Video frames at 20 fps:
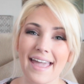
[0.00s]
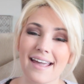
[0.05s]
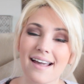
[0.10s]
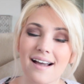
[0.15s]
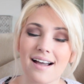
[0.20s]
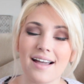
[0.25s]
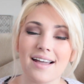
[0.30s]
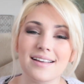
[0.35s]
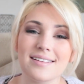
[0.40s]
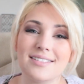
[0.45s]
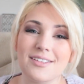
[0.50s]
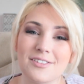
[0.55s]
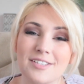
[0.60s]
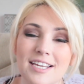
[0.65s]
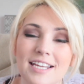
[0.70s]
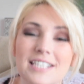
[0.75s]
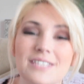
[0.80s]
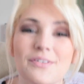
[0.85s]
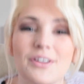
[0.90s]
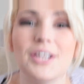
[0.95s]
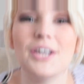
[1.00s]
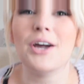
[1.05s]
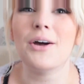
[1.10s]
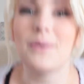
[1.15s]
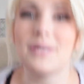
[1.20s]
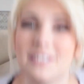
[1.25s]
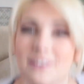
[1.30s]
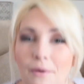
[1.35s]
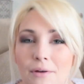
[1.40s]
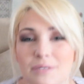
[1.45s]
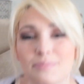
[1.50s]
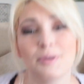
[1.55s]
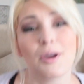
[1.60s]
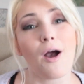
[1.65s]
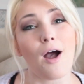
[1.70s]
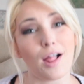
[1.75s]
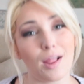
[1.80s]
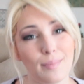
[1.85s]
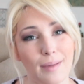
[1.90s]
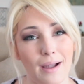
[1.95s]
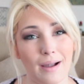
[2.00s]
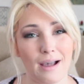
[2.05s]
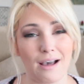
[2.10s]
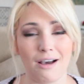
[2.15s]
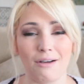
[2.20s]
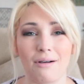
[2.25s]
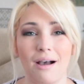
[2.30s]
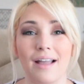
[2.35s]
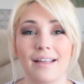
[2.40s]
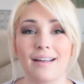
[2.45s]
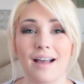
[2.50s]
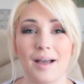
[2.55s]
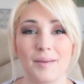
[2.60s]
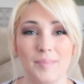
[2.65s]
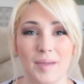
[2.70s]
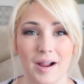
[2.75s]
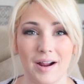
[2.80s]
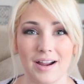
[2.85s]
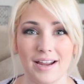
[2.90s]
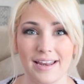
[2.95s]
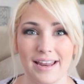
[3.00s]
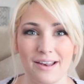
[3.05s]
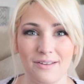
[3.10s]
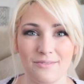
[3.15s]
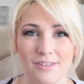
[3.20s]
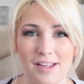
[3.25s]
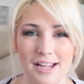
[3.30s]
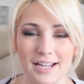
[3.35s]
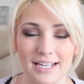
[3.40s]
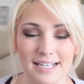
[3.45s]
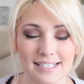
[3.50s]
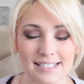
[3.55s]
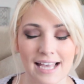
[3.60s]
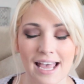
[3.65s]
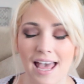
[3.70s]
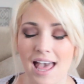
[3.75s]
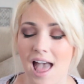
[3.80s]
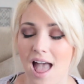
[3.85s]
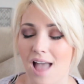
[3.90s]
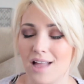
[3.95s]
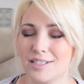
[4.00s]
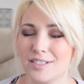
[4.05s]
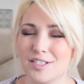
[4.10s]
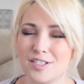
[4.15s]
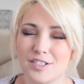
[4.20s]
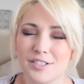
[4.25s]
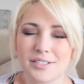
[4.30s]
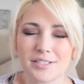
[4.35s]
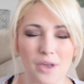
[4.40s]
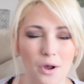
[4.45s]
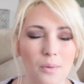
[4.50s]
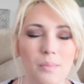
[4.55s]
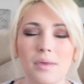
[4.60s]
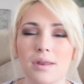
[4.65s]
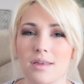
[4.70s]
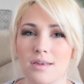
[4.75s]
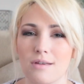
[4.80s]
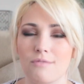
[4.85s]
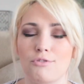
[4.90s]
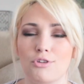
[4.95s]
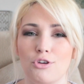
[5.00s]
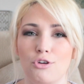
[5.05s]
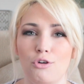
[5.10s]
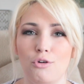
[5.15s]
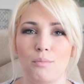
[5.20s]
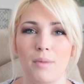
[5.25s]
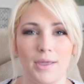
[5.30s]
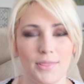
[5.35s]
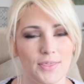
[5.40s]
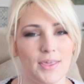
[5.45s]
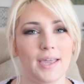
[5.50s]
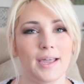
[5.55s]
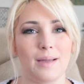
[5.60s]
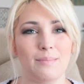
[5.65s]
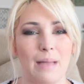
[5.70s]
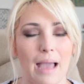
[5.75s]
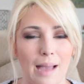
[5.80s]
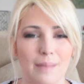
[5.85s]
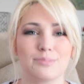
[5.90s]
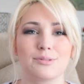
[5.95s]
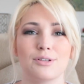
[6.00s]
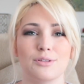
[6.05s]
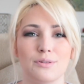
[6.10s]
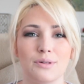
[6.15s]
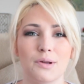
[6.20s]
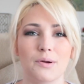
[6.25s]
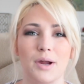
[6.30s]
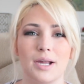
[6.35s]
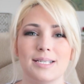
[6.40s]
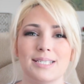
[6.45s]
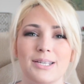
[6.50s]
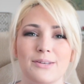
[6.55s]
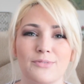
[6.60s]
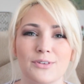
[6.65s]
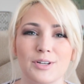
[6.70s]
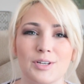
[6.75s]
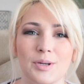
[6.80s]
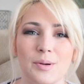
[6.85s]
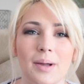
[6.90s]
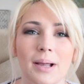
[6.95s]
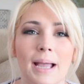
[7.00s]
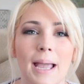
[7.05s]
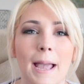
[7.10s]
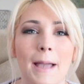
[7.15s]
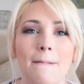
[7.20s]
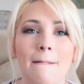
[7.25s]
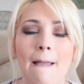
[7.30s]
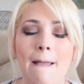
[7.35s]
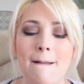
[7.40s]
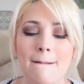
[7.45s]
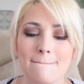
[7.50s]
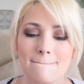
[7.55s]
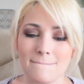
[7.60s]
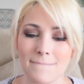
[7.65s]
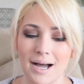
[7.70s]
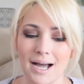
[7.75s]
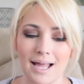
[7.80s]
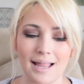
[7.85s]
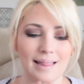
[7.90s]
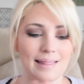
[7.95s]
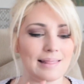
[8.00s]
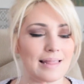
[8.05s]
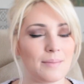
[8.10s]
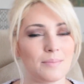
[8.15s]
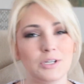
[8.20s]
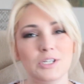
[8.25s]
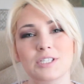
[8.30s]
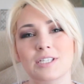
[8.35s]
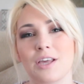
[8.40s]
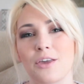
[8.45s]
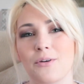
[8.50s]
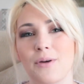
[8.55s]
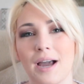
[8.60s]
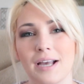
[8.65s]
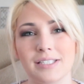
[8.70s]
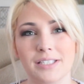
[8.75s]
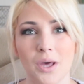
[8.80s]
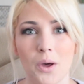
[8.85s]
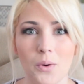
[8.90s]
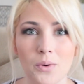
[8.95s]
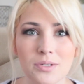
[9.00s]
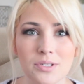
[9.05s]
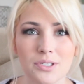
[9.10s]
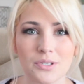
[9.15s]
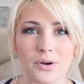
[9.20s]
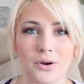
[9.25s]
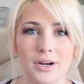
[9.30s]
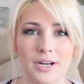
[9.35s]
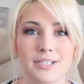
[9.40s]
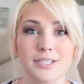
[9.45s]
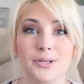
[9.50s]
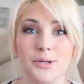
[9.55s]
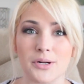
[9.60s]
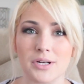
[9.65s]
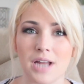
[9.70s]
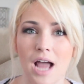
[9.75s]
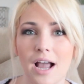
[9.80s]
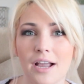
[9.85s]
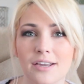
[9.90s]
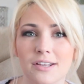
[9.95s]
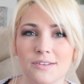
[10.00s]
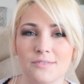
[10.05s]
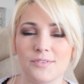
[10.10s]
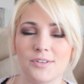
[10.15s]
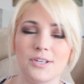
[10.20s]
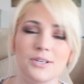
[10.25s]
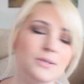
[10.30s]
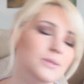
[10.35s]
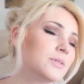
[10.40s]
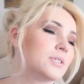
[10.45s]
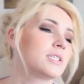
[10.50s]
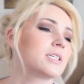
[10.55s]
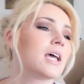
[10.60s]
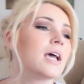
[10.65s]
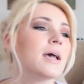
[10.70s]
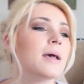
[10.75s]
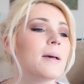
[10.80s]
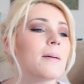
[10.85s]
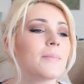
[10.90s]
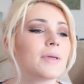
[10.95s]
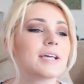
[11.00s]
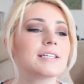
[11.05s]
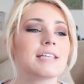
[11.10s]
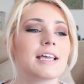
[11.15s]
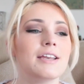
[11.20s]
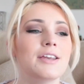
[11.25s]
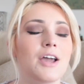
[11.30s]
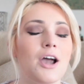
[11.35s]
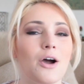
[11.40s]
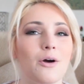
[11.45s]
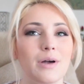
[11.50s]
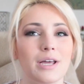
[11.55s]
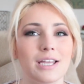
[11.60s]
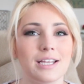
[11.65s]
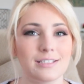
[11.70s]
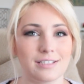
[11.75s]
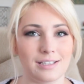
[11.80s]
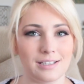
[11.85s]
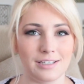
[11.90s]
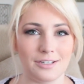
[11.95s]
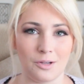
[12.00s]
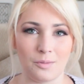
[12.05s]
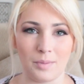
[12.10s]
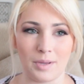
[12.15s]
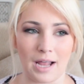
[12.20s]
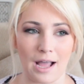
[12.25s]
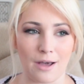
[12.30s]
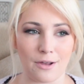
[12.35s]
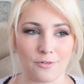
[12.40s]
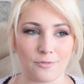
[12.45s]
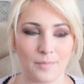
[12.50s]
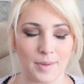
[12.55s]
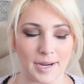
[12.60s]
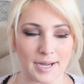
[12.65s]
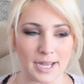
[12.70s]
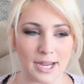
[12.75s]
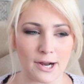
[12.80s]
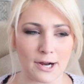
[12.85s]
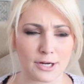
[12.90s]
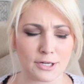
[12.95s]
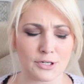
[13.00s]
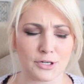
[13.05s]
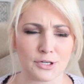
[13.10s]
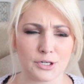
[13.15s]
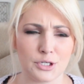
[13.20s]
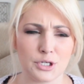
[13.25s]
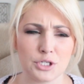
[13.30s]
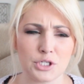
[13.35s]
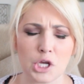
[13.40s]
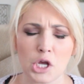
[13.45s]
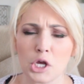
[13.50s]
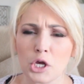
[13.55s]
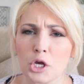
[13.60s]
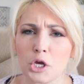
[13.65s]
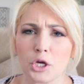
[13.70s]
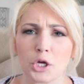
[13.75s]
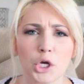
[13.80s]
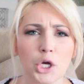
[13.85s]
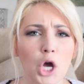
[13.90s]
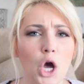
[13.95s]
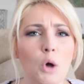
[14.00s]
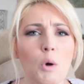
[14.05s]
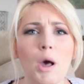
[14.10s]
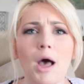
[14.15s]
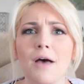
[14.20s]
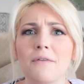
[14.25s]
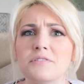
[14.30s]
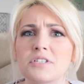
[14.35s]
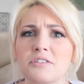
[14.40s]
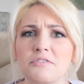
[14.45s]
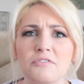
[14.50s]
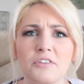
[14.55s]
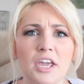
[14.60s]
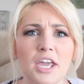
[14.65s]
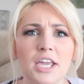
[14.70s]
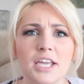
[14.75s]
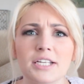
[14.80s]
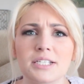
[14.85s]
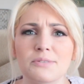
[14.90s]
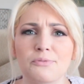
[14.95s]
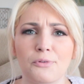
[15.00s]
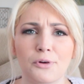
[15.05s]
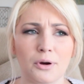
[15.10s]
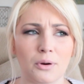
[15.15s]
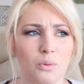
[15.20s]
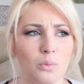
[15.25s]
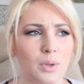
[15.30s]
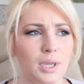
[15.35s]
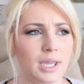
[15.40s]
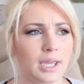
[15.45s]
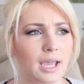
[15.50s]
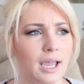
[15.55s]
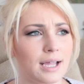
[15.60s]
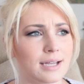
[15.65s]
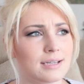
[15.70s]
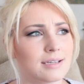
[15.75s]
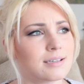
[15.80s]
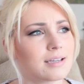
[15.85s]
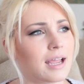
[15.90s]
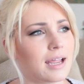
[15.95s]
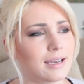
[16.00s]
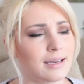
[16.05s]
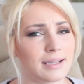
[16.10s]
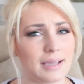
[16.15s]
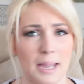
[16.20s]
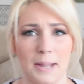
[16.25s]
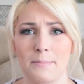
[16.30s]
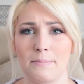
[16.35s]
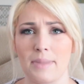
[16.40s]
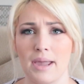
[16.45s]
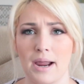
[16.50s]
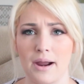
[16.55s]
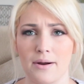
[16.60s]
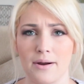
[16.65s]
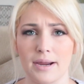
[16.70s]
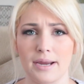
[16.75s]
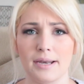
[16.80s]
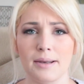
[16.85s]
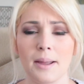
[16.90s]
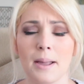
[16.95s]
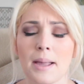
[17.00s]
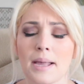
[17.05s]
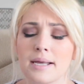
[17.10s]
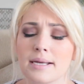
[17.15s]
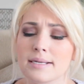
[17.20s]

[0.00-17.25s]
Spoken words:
guys, so today's video is going to be all about how I got married in Vegas, and so many of you might think I'm absolutely crazy for doing it, but let me just tell you guys the whole story so you're not confused, because I know it is a little bit out of my character to just go off to Vegas for a weekend and get married.